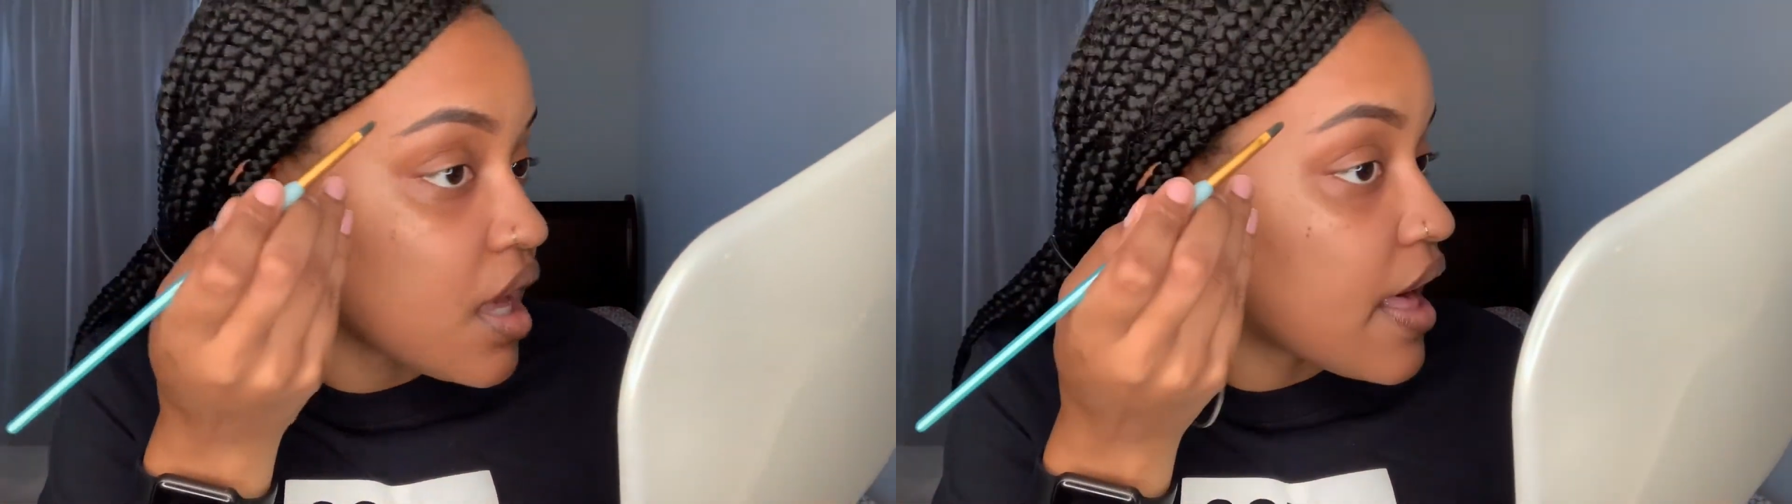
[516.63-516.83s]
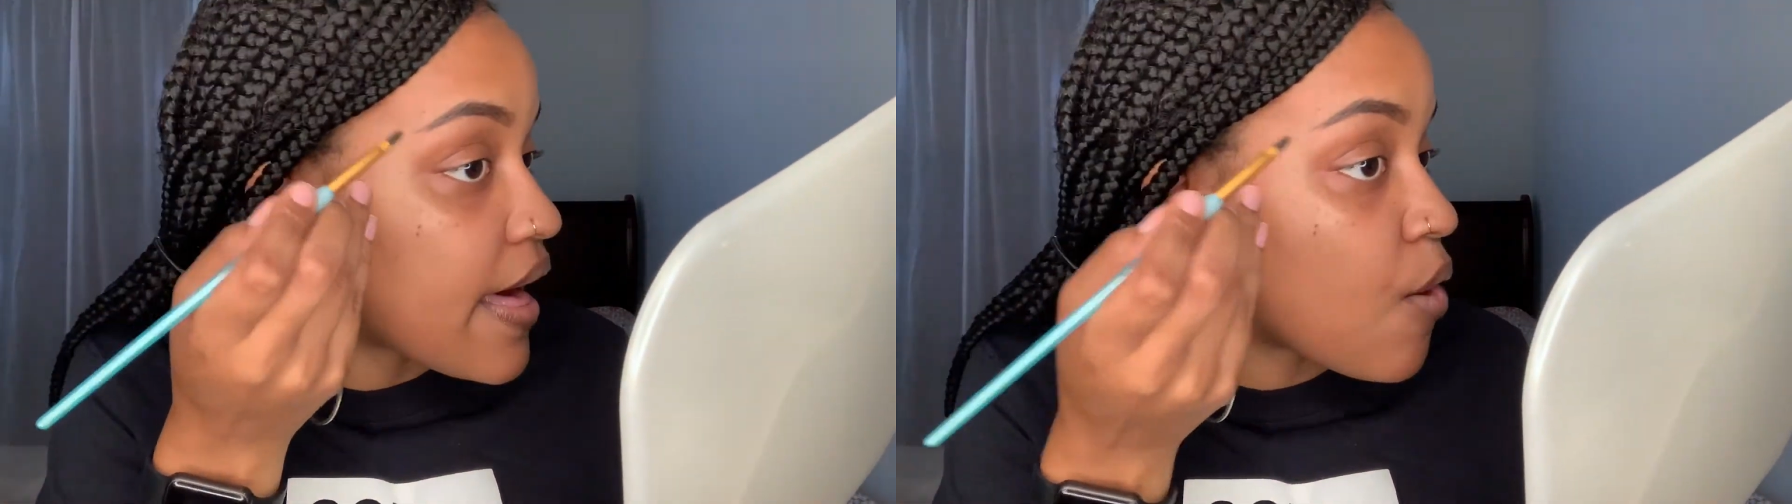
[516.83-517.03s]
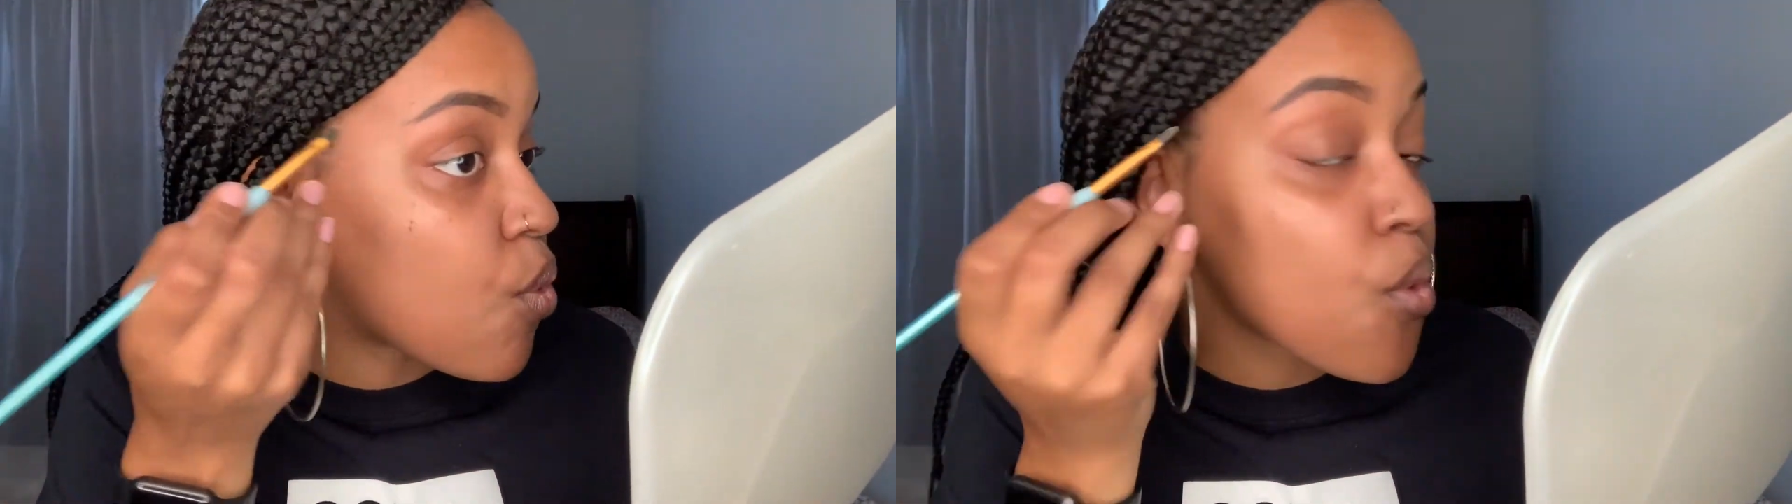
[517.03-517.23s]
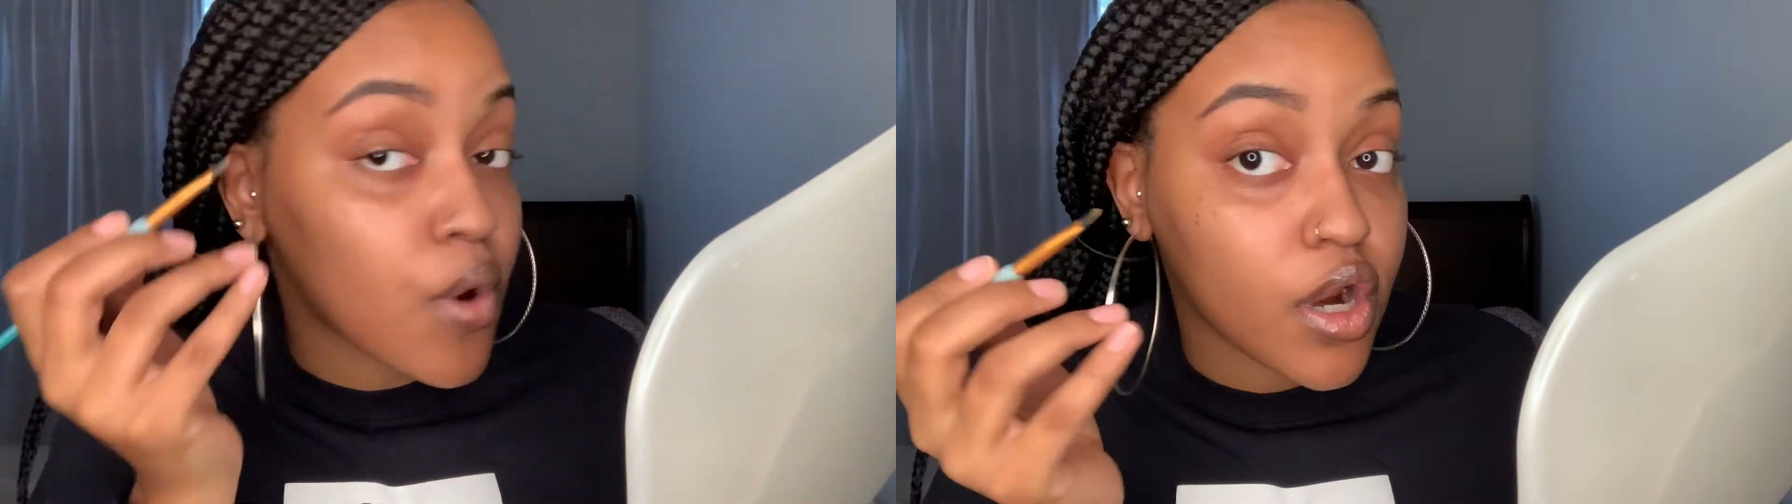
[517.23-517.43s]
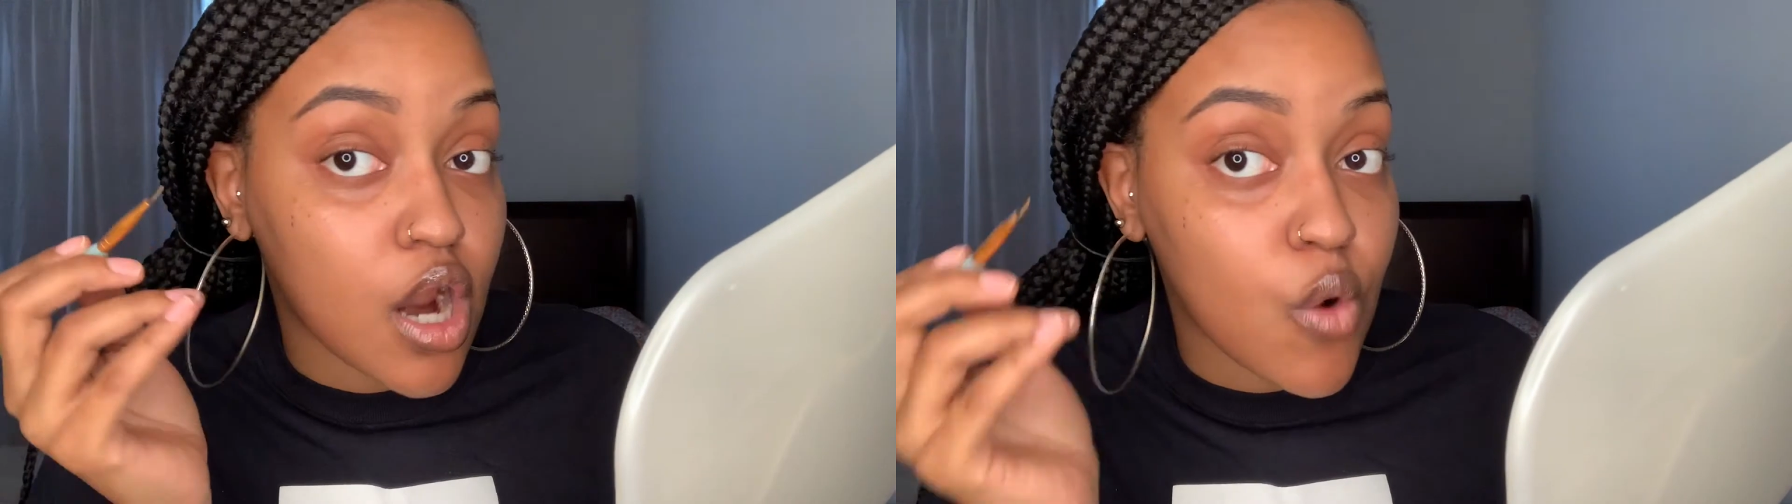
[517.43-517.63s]
and we'll
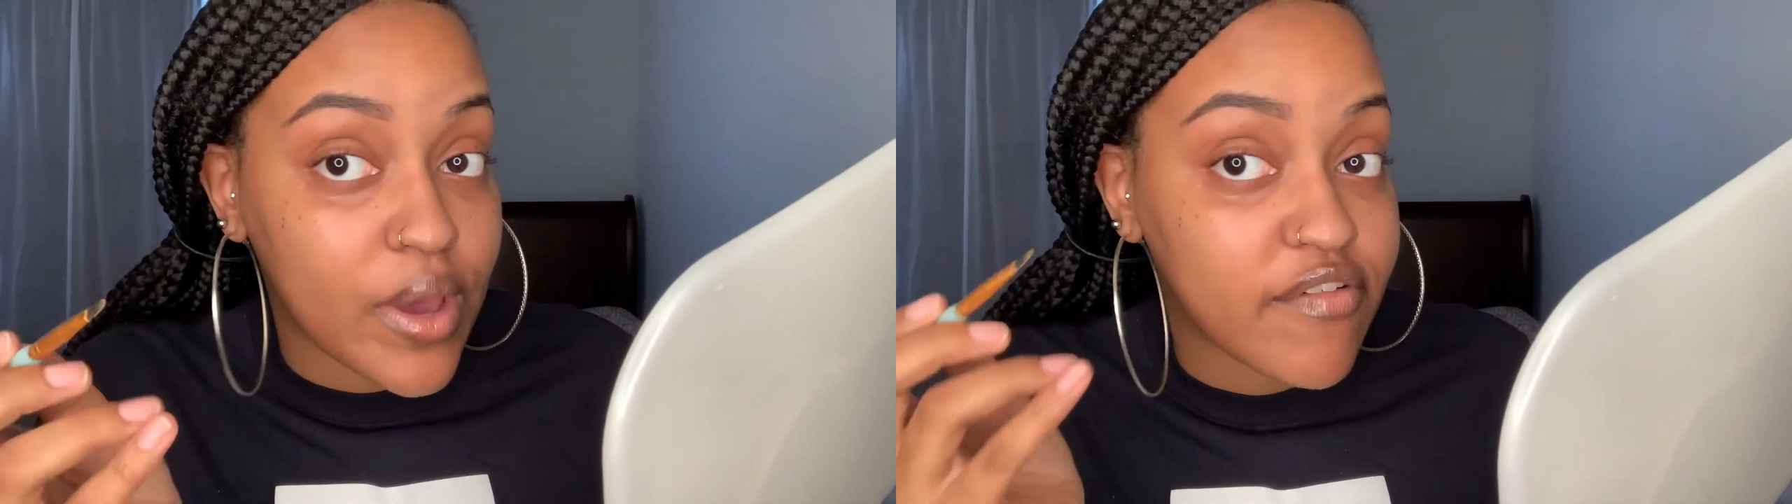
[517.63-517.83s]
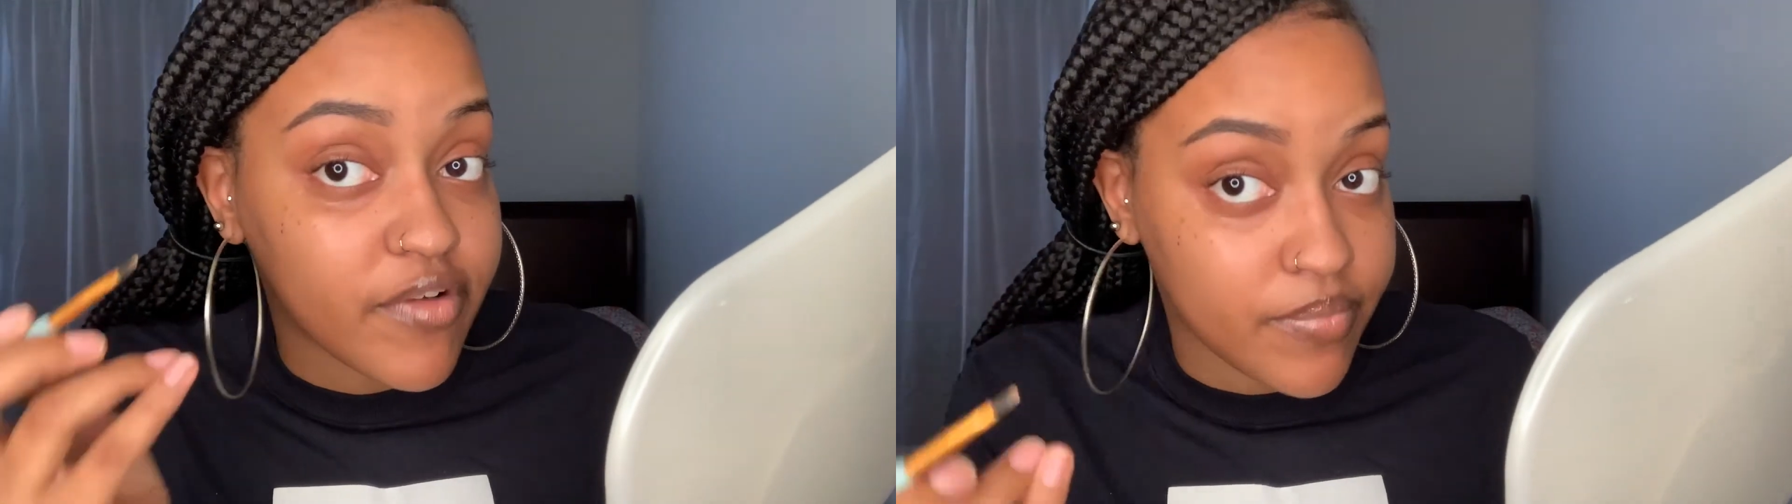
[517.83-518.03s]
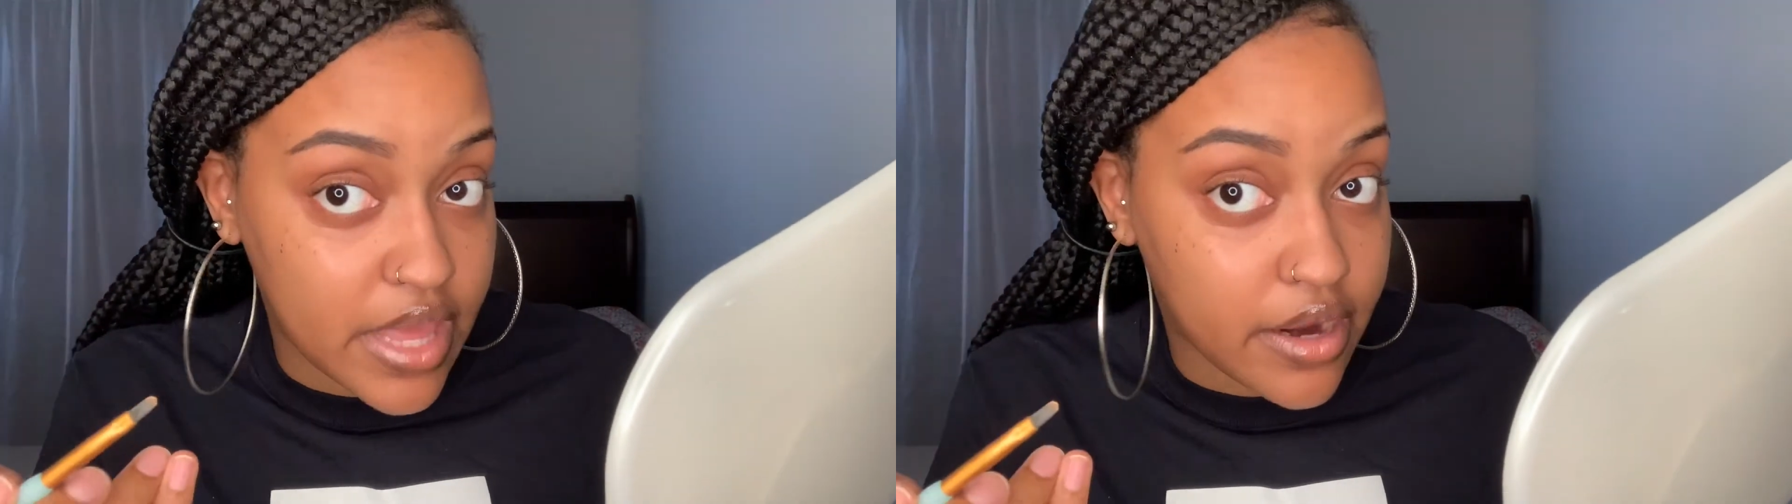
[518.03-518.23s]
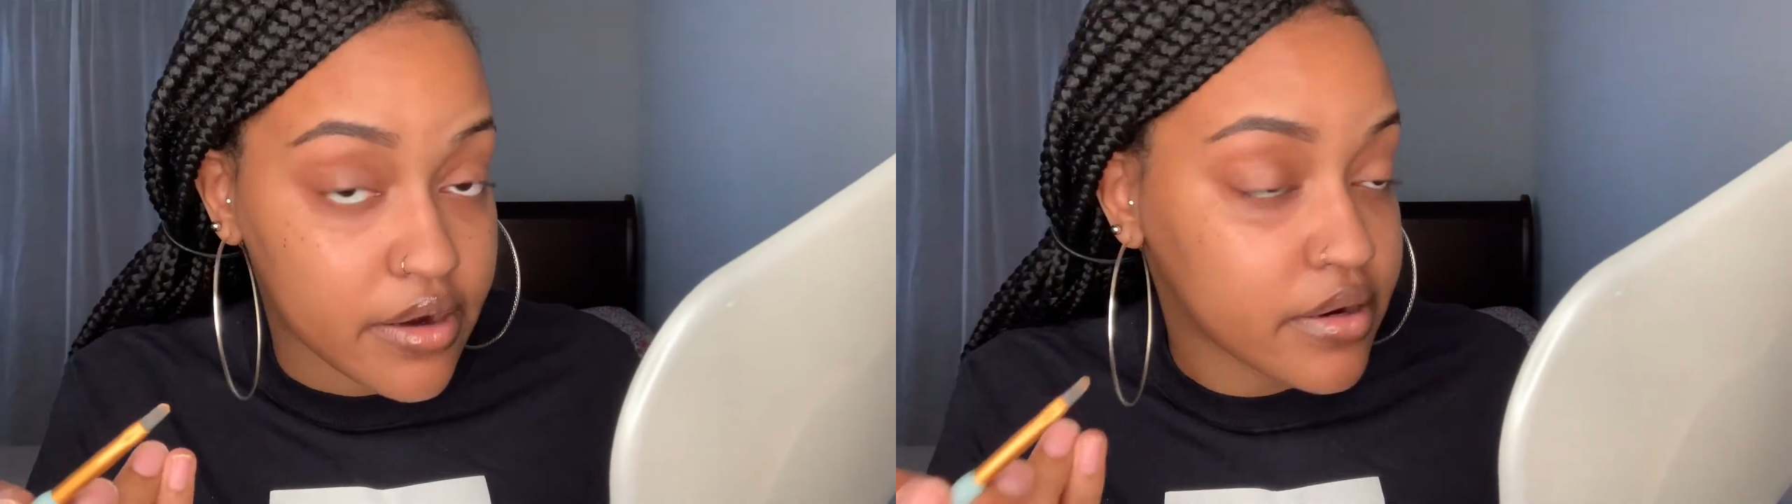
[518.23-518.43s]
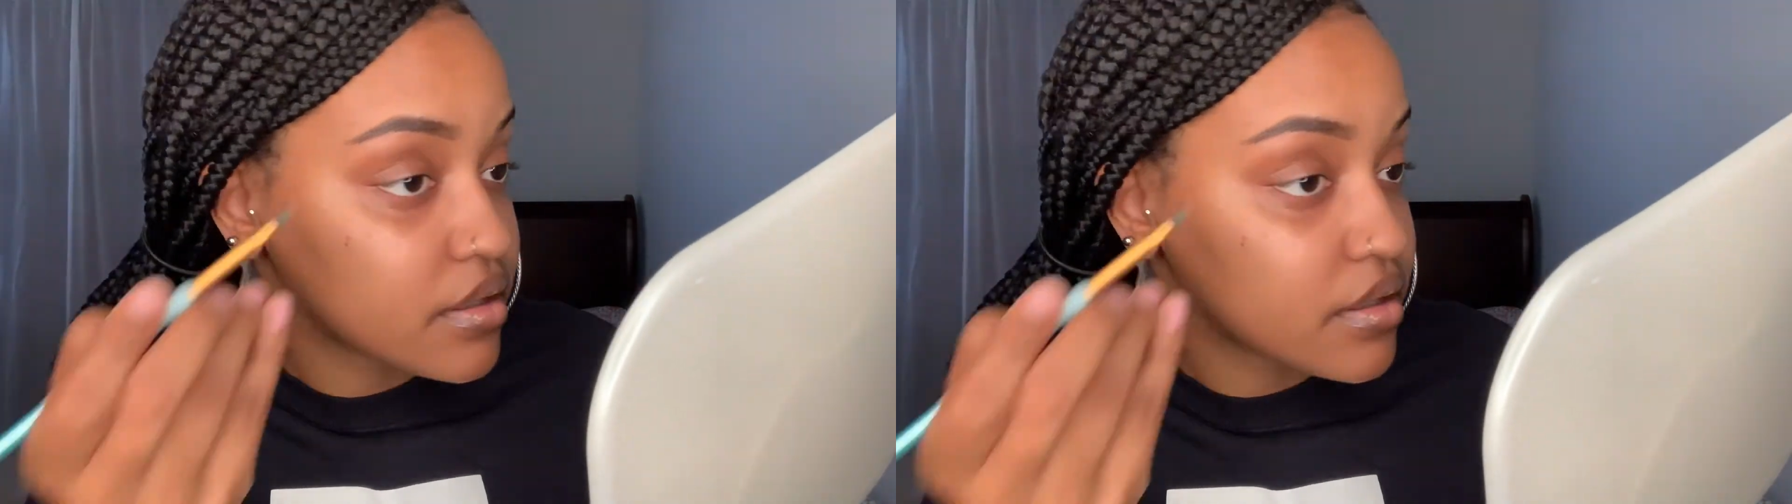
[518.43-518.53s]
work our way from there.